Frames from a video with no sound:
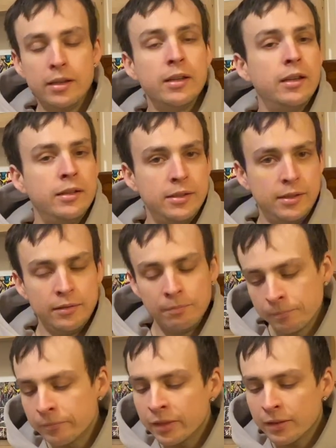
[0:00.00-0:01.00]
It did.
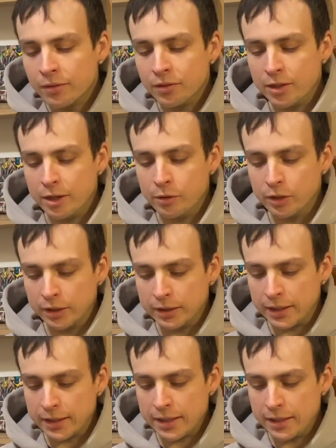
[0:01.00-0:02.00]
So now we've got the
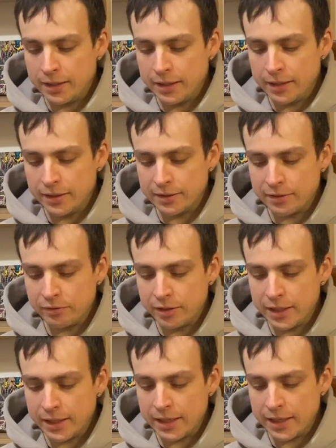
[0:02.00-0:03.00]
lucky eggs, the
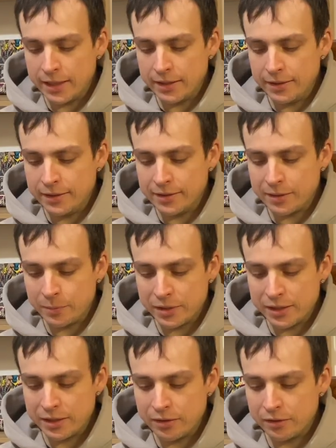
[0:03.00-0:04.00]
rare candies, the
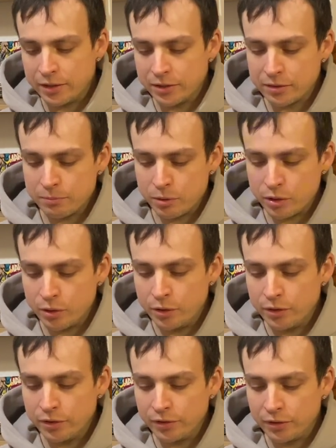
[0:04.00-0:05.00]
mysterious
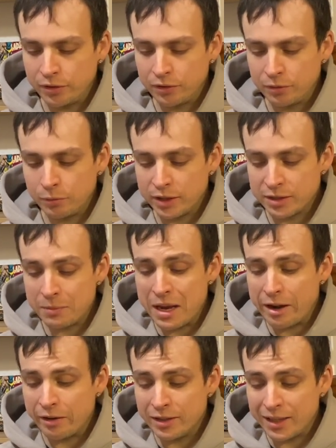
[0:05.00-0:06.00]
components. We got some
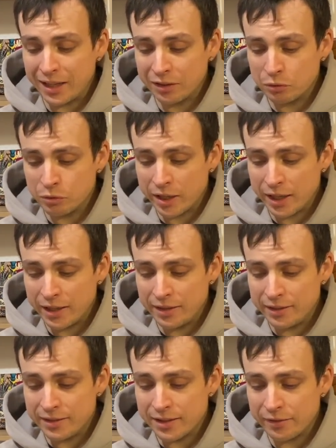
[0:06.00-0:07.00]
Aerodactyl
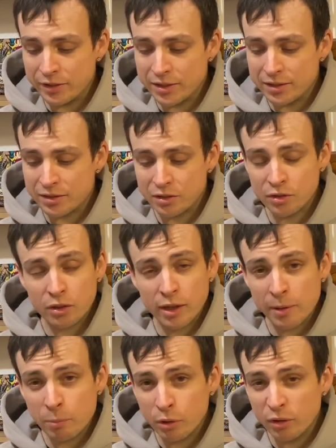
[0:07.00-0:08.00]
candies. Now this is a
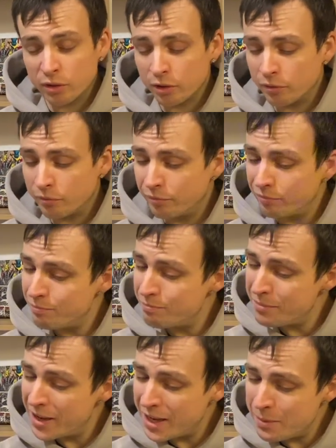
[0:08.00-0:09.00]
shiny boost, so
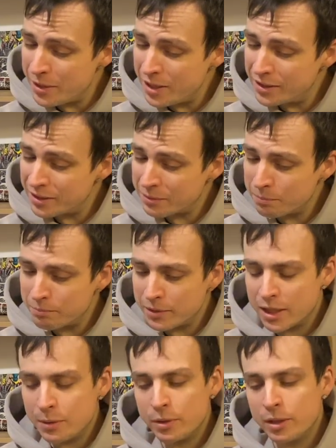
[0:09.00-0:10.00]
maybe, just
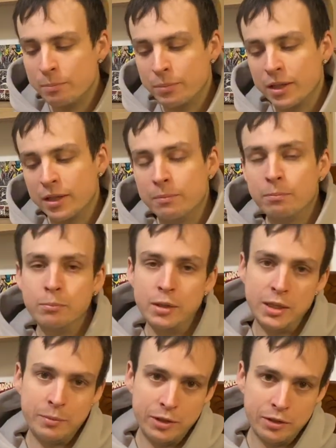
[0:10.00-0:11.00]
maybe, but
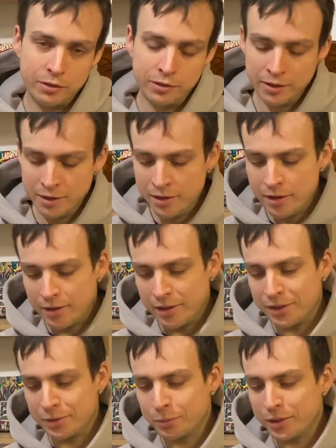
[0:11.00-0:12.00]
maybe not
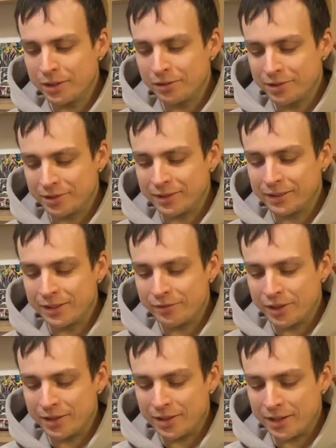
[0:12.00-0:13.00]
as well. So
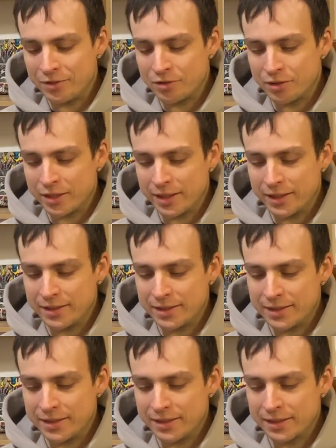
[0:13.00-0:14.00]

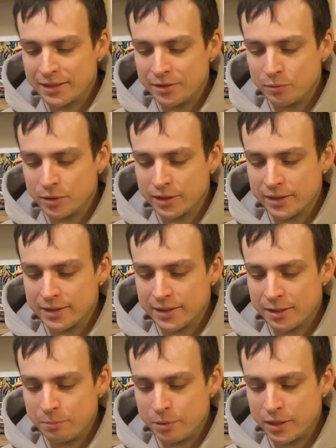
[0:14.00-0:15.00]
1161
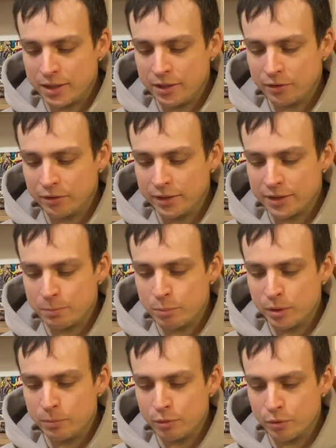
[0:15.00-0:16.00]
CP on this
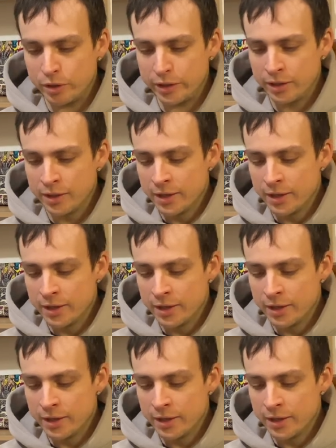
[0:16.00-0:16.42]
big boy.